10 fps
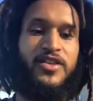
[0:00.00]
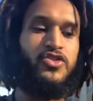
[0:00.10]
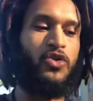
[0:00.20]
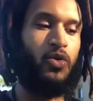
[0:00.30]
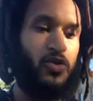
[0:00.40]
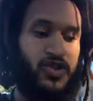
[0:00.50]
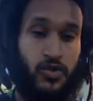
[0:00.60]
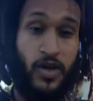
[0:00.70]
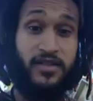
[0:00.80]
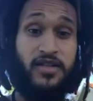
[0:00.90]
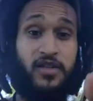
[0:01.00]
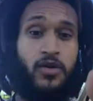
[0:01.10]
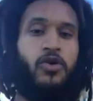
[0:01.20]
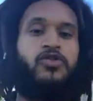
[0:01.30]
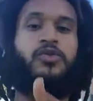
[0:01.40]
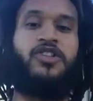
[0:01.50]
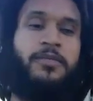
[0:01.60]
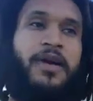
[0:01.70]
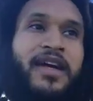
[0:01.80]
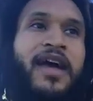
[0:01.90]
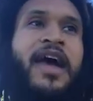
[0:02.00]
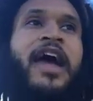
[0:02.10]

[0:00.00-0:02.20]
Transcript: intercourse, you enter the course with your mate,